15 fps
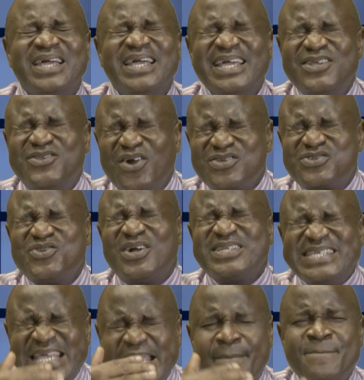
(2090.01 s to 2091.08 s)
It does
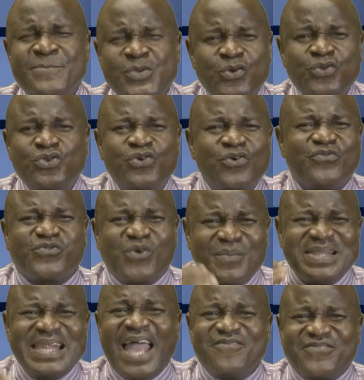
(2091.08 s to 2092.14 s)
not immune you from
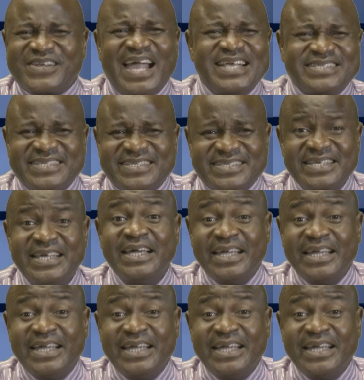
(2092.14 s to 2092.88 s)
life crisis.